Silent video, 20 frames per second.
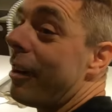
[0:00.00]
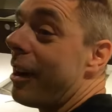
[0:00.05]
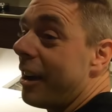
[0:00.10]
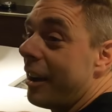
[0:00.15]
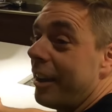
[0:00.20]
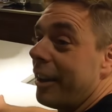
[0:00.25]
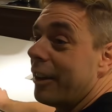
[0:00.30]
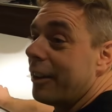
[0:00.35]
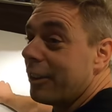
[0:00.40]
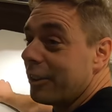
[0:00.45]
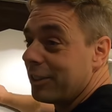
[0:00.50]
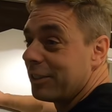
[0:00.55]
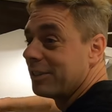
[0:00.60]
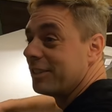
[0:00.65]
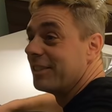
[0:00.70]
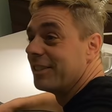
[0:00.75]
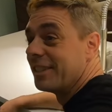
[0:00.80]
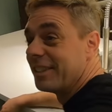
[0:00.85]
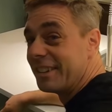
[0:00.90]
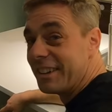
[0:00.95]
Ryno.
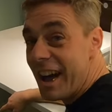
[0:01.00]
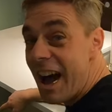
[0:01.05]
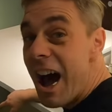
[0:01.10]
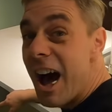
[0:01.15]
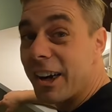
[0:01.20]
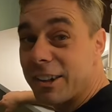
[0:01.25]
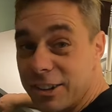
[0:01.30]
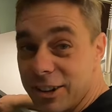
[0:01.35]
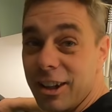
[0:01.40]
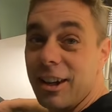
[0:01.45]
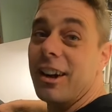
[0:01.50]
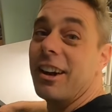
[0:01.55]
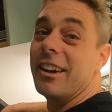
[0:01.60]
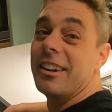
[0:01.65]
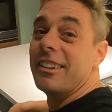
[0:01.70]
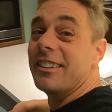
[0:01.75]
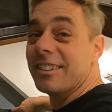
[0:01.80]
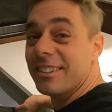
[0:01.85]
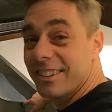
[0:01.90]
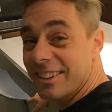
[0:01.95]
Not
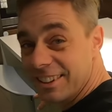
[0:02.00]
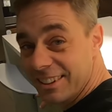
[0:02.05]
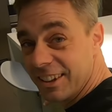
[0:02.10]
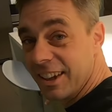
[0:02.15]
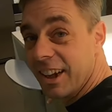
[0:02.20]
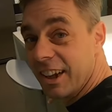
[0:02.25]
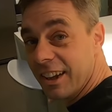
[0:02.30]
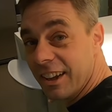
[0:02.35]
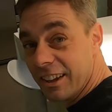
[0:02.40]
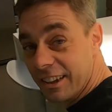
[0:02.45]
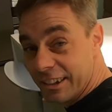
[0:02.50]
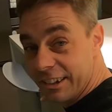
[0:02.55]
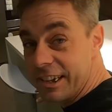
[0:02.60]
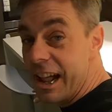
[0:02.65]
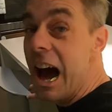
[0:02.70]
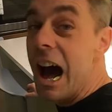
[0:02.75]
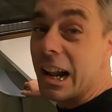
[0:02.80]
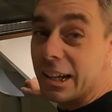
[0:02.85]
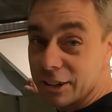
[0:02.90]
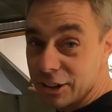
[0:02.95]
good. Come on, Dave.
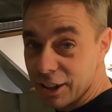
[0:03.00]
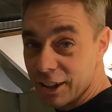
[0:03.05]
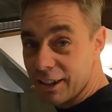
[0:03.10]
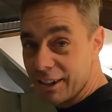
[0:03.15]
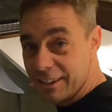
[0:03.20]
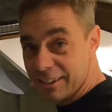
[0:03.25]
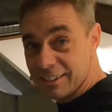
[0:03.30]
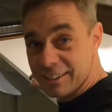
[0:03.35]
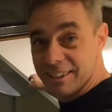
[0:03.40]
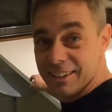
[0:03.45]
Not good. We're